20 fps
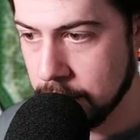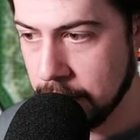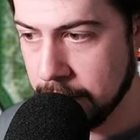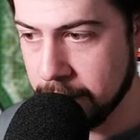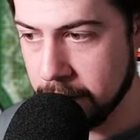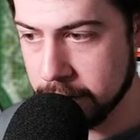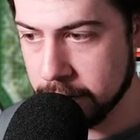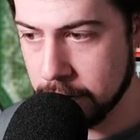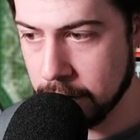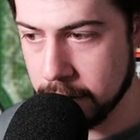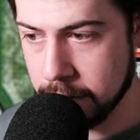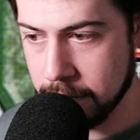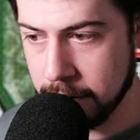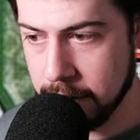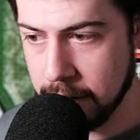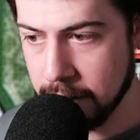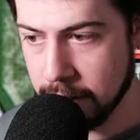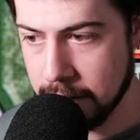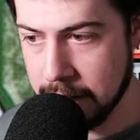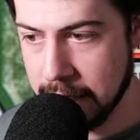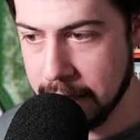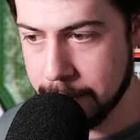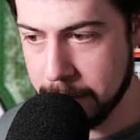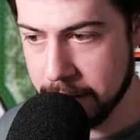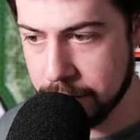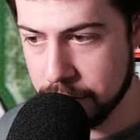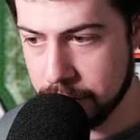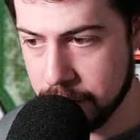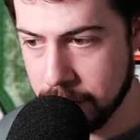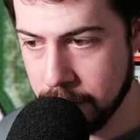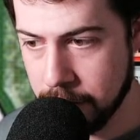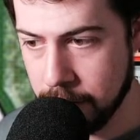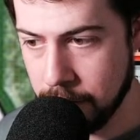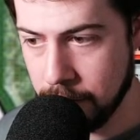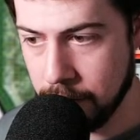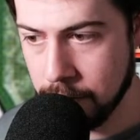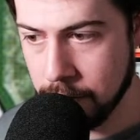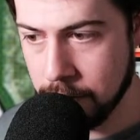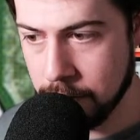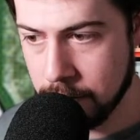if a source would deal damage
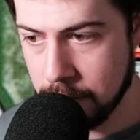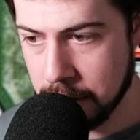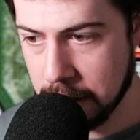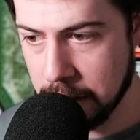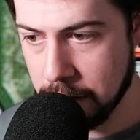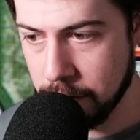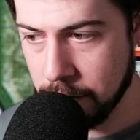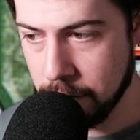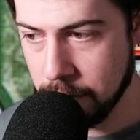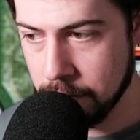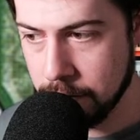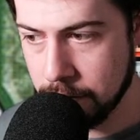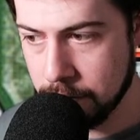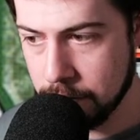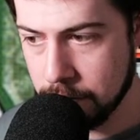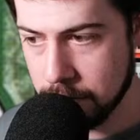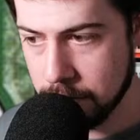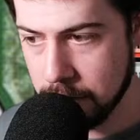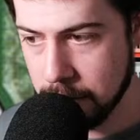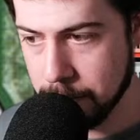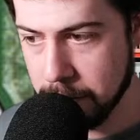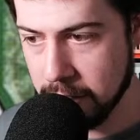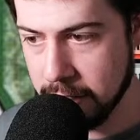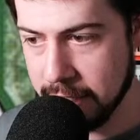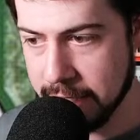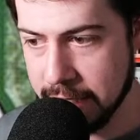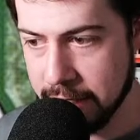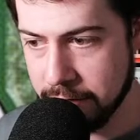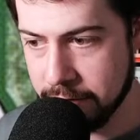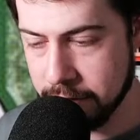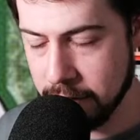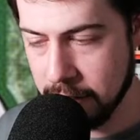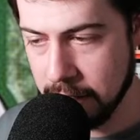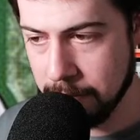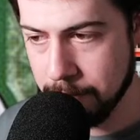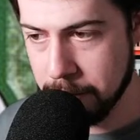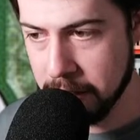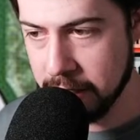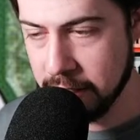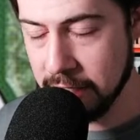to you, you put a counter on
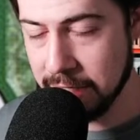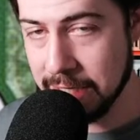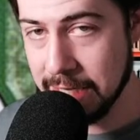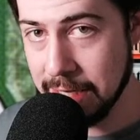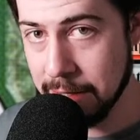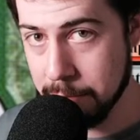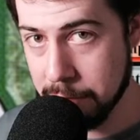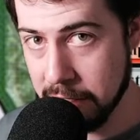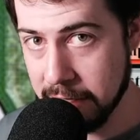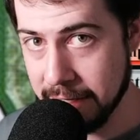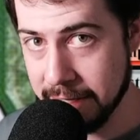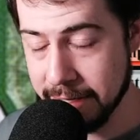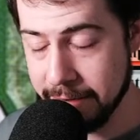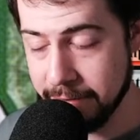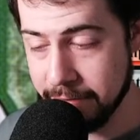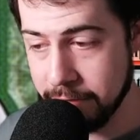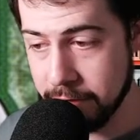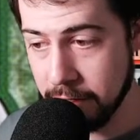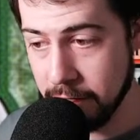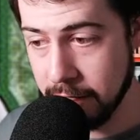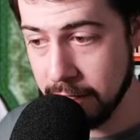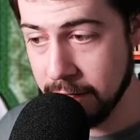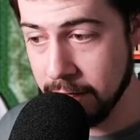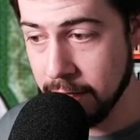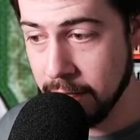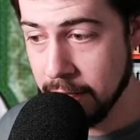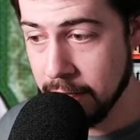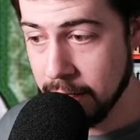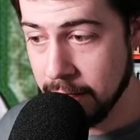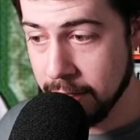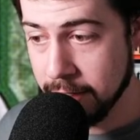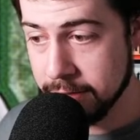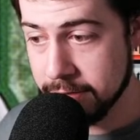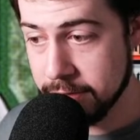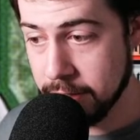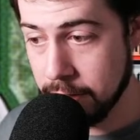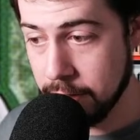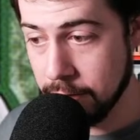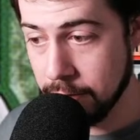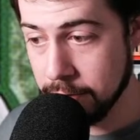it, but you can't put a counter on it.
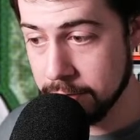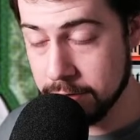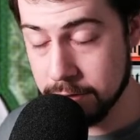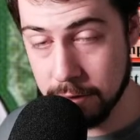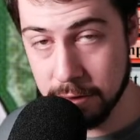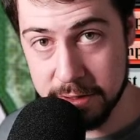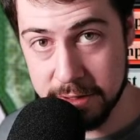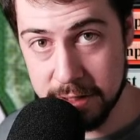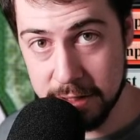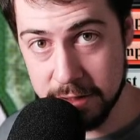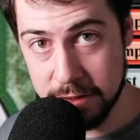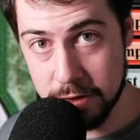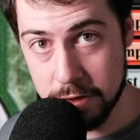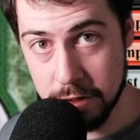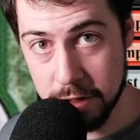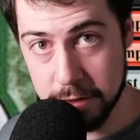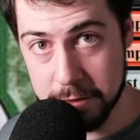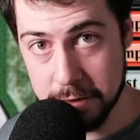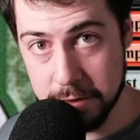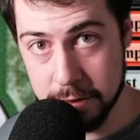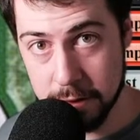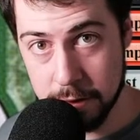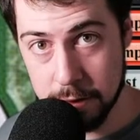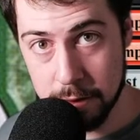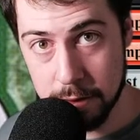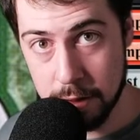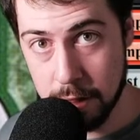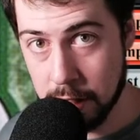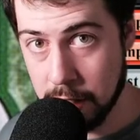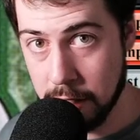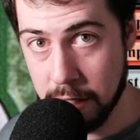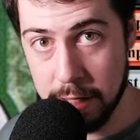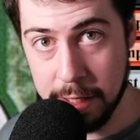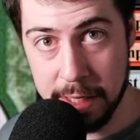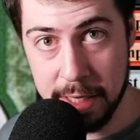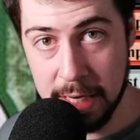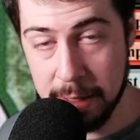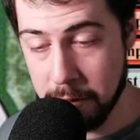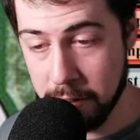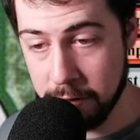So sources just are
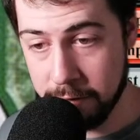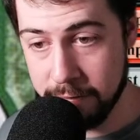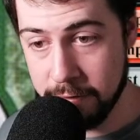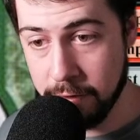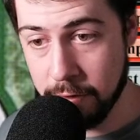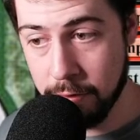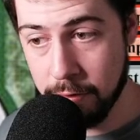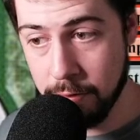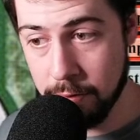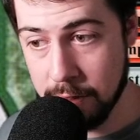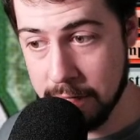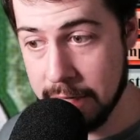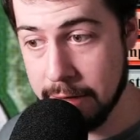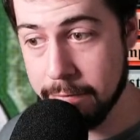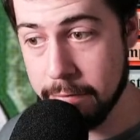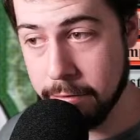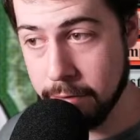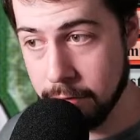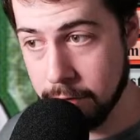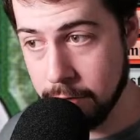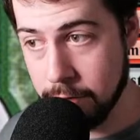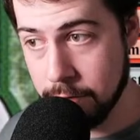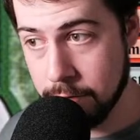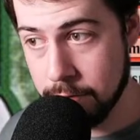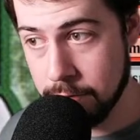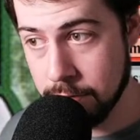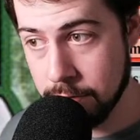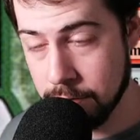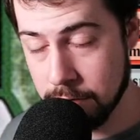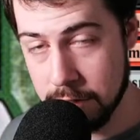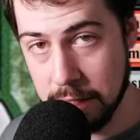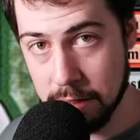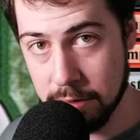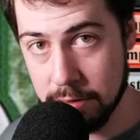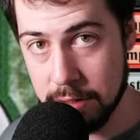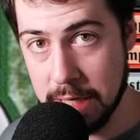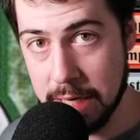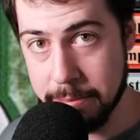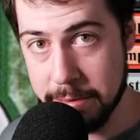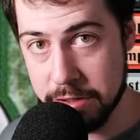not able to ever
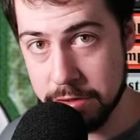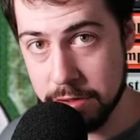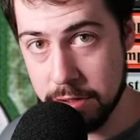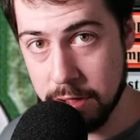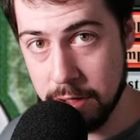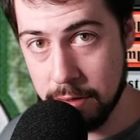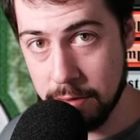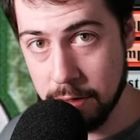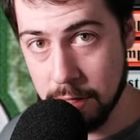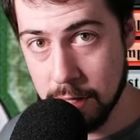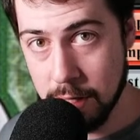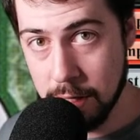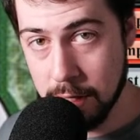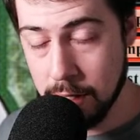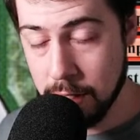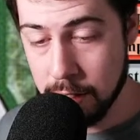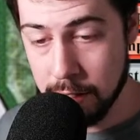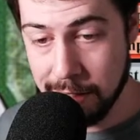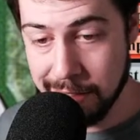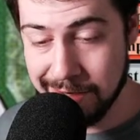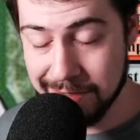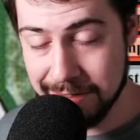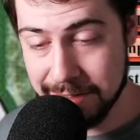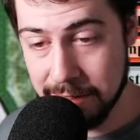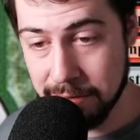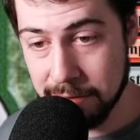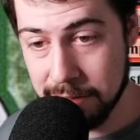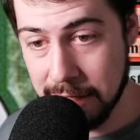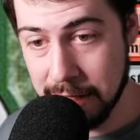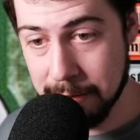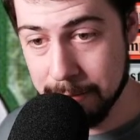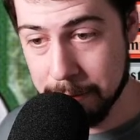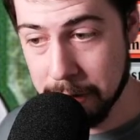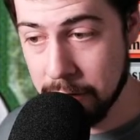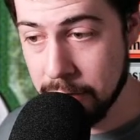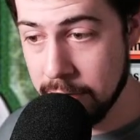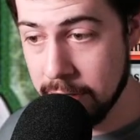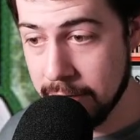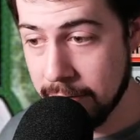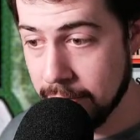deal damage to you. Locks out the
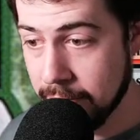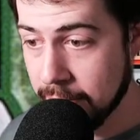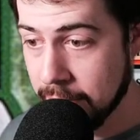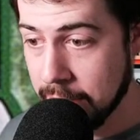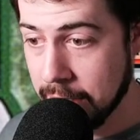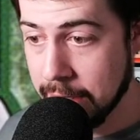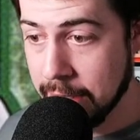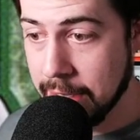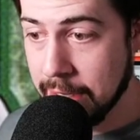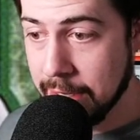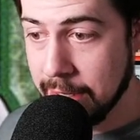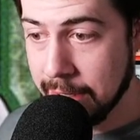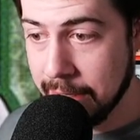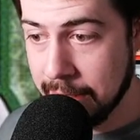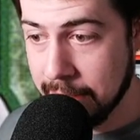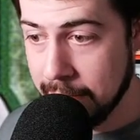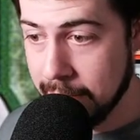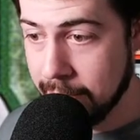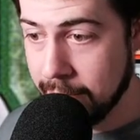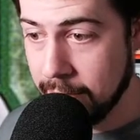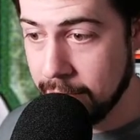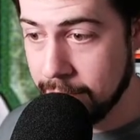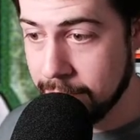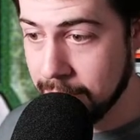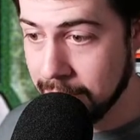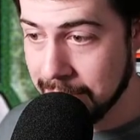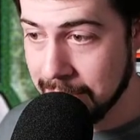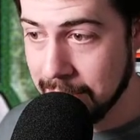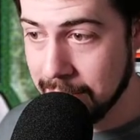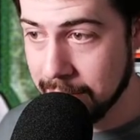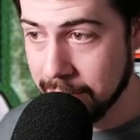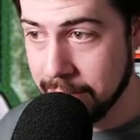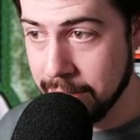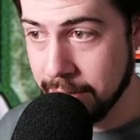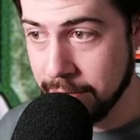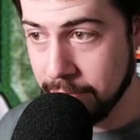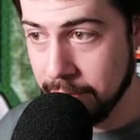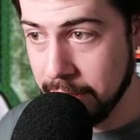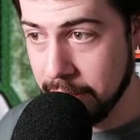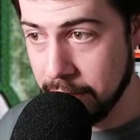opponent, and if you can't
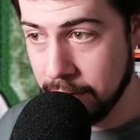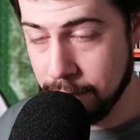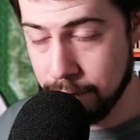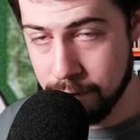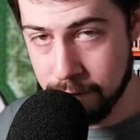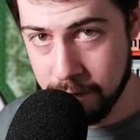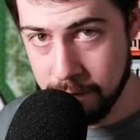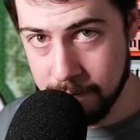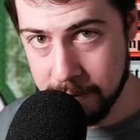get rid of